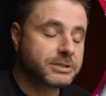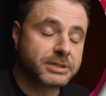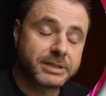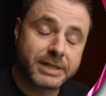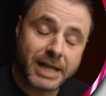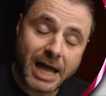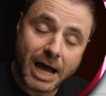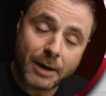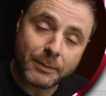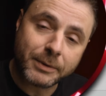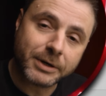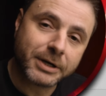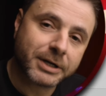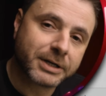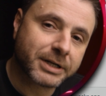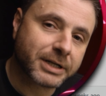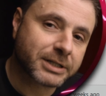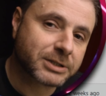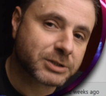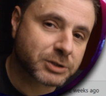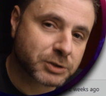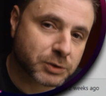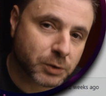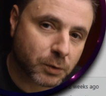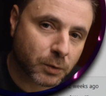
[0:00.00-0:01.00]
So now we're going to
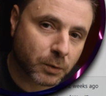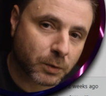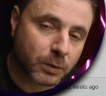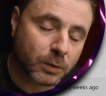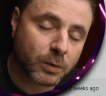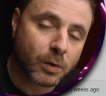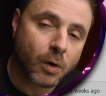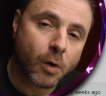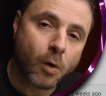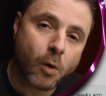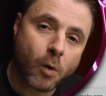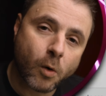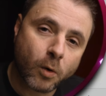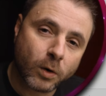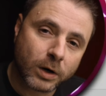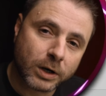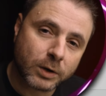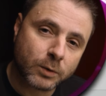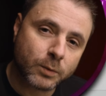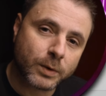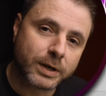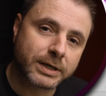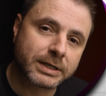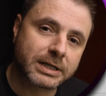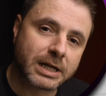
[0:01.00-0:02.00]
install
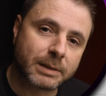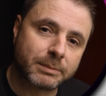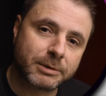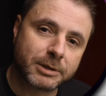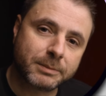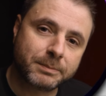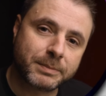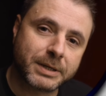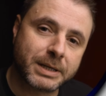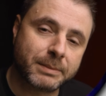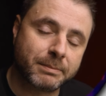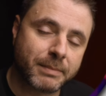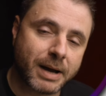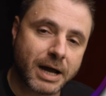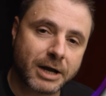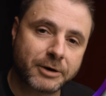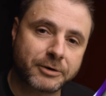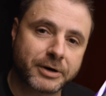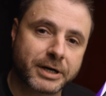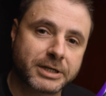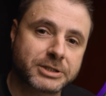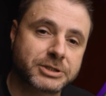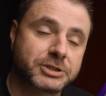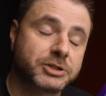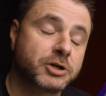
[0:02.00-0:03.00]
all-in-one WP
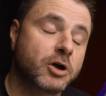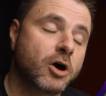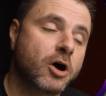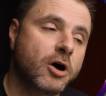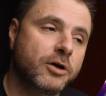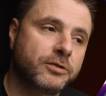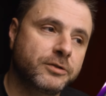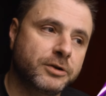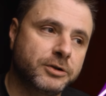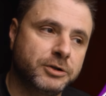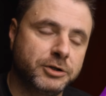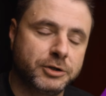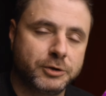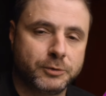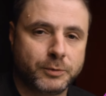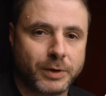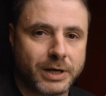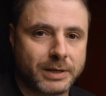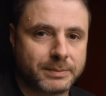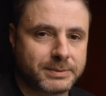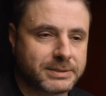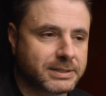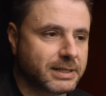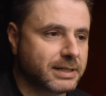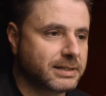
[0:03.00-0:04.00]
migration on the new
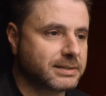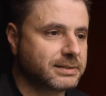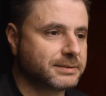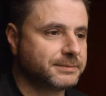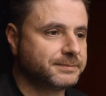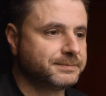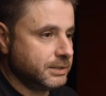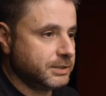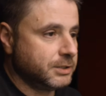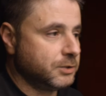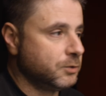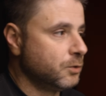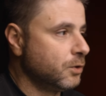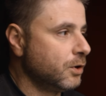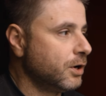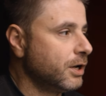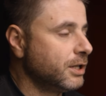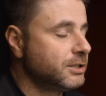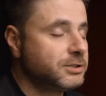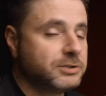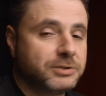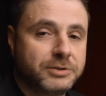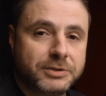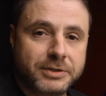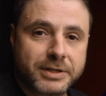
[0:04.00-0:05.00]
website. So in
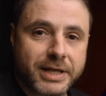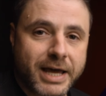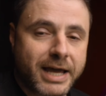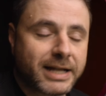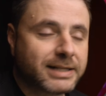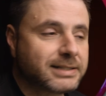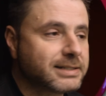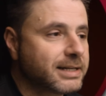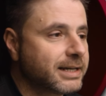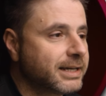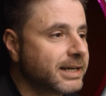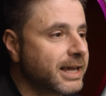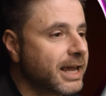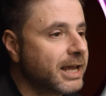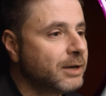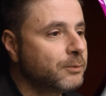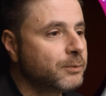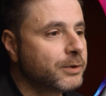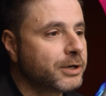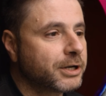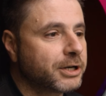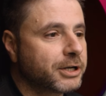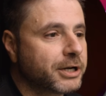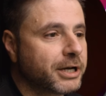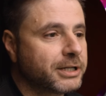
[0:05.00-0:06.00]
order to do that, again,
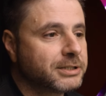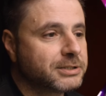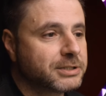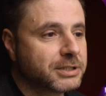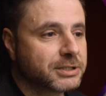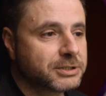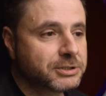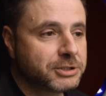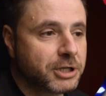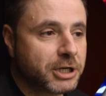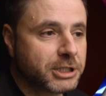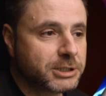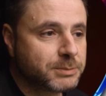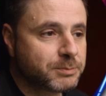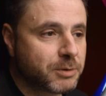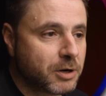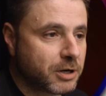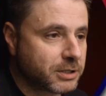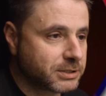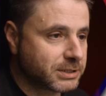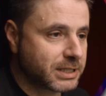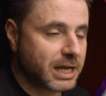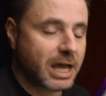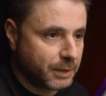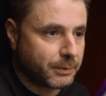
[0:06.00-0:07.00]
we're going to go into the search
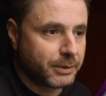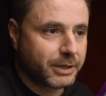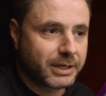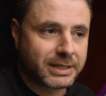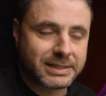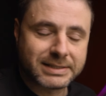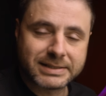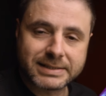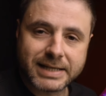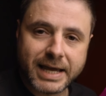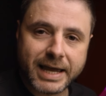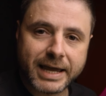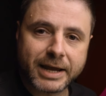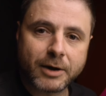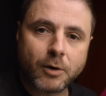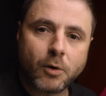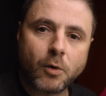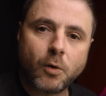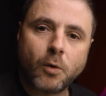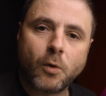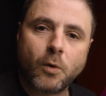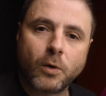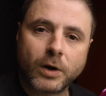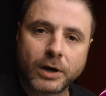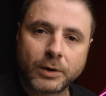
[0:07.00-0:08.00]
box and we're going to say
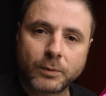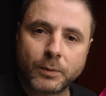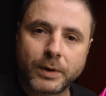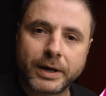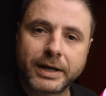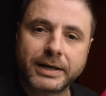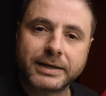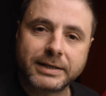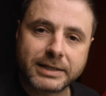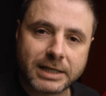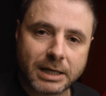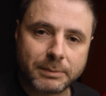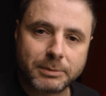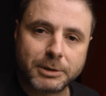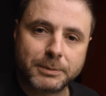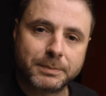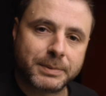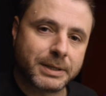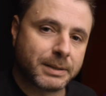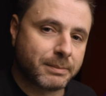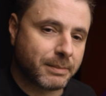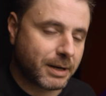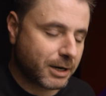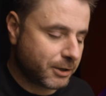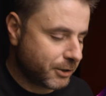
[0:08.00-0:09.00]
all-in-one
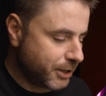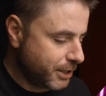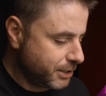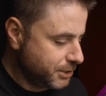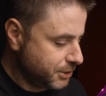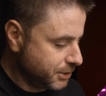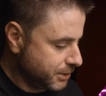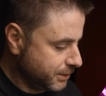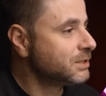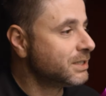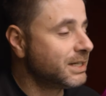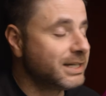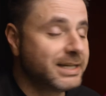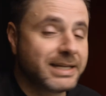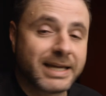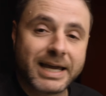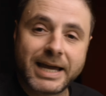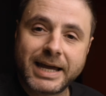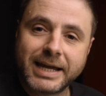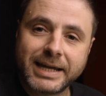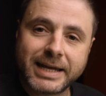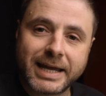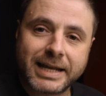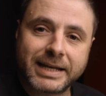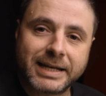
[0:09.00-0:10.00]
WP migration. So
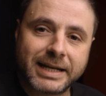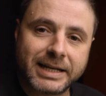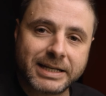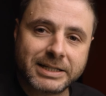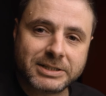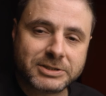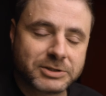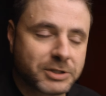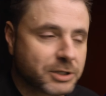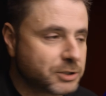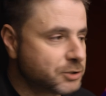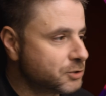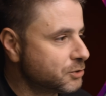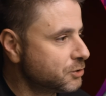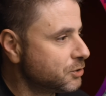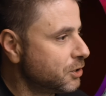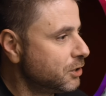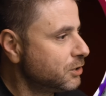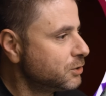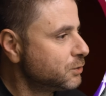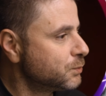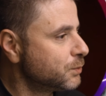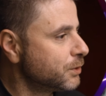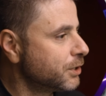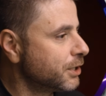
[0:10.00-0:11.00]
here again in the search
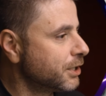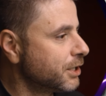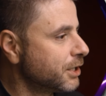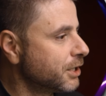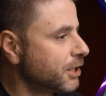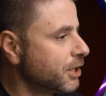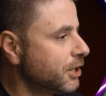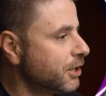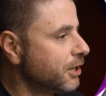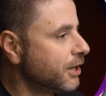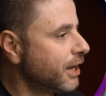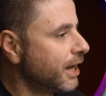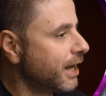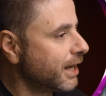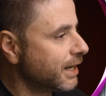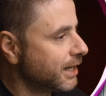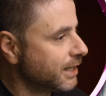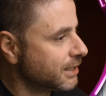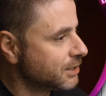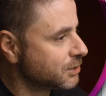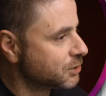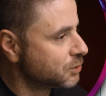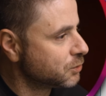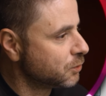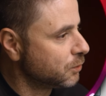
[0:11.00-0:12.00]
results, we're going to go
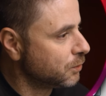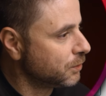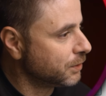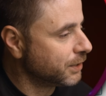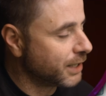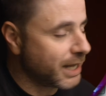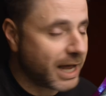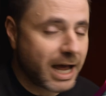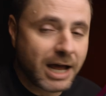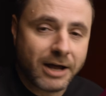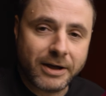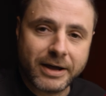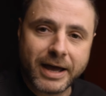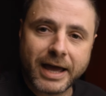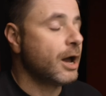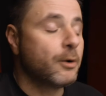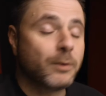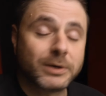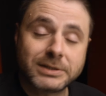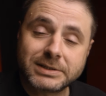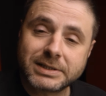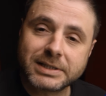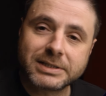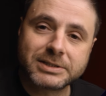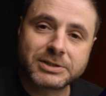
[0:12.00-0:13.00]
install now. And
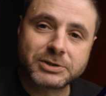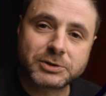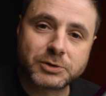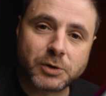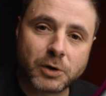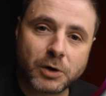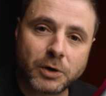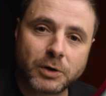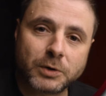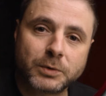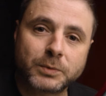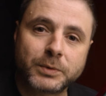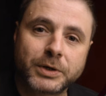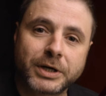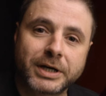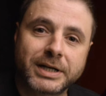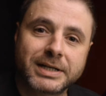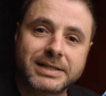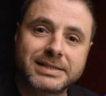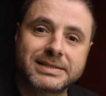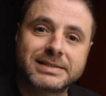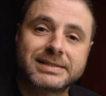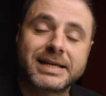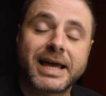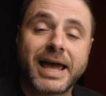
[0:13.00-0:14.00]
once installed, we're going
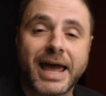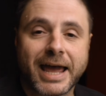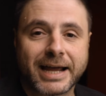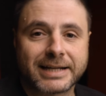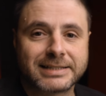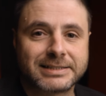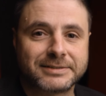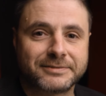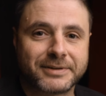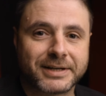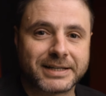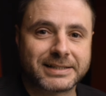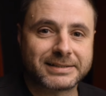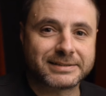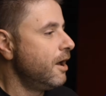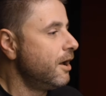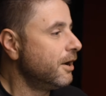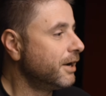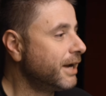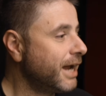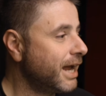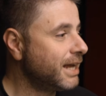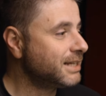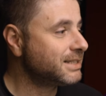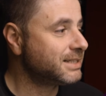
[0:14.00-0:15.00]
to say activate.
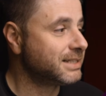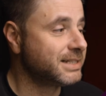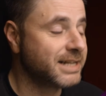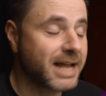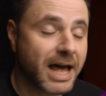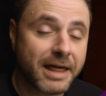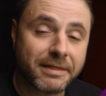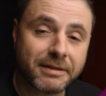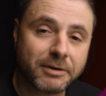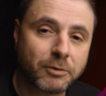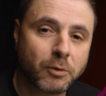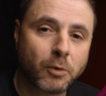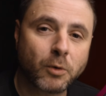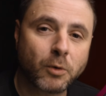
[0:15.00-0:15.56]
Okay, so now that